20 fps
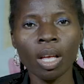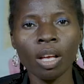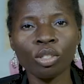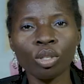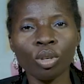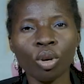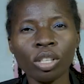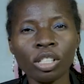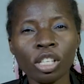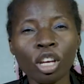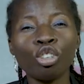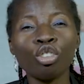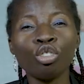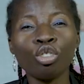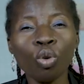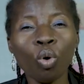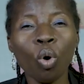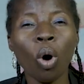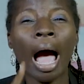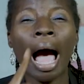So God said, You
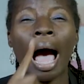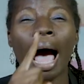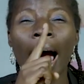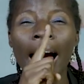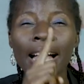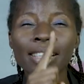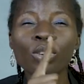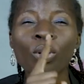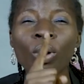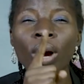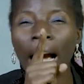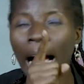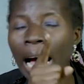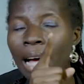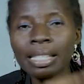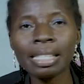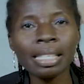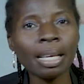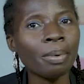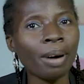know, as
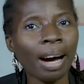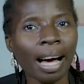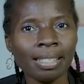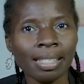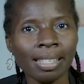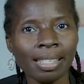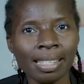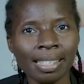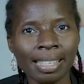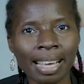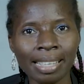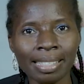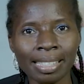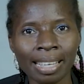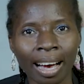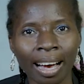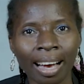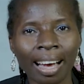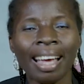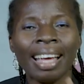uncountable as the stars
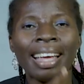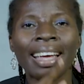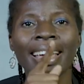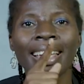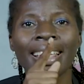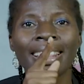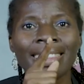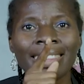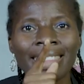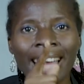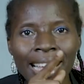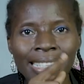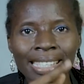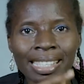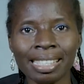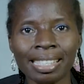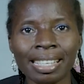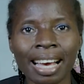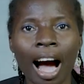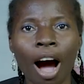are,
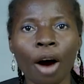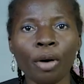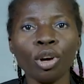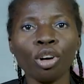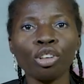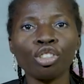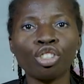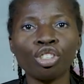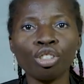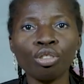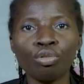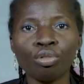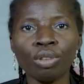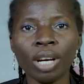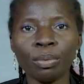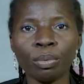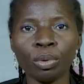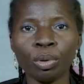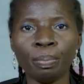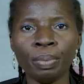that is how your
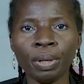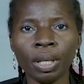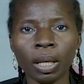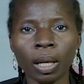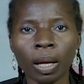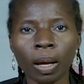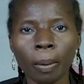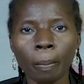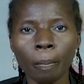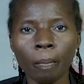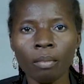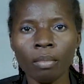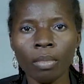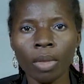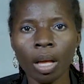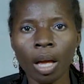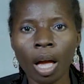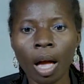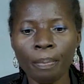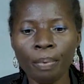children will be.
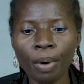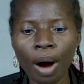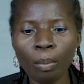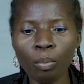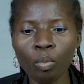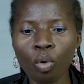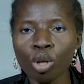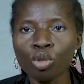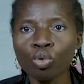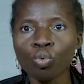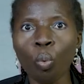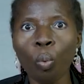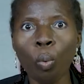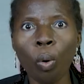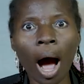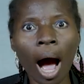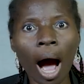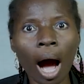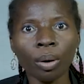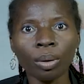Abraham was
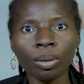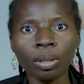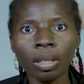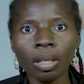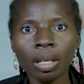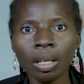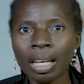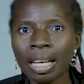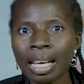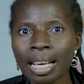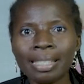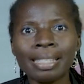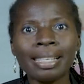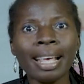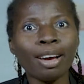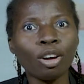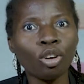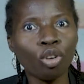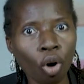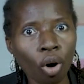wild. He
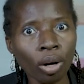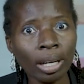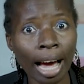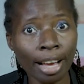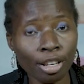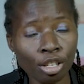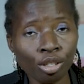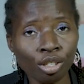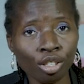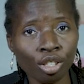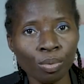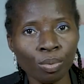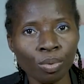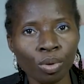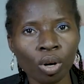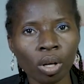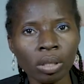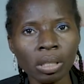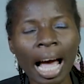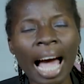said, God, are you
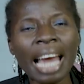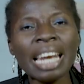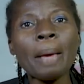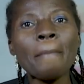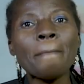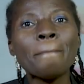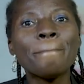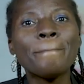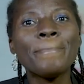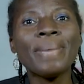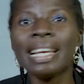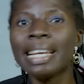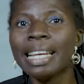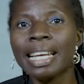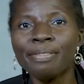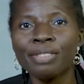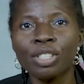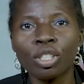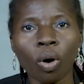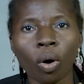serious? And he
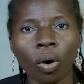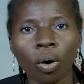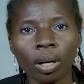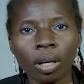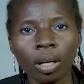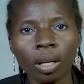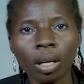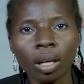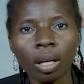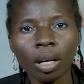believed God.